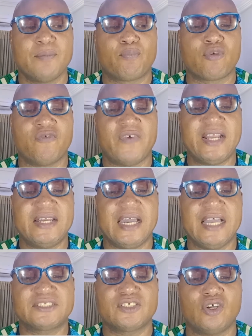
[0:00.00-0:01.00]

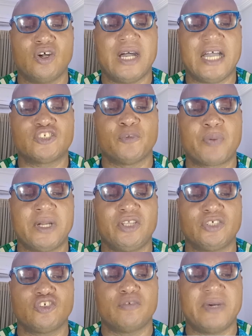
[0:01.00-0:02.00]
providers or as
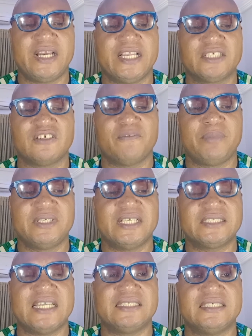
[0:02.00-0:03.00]
operators or managers of
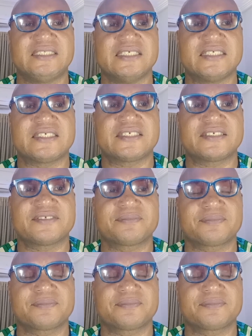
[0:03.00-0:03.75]
business entities.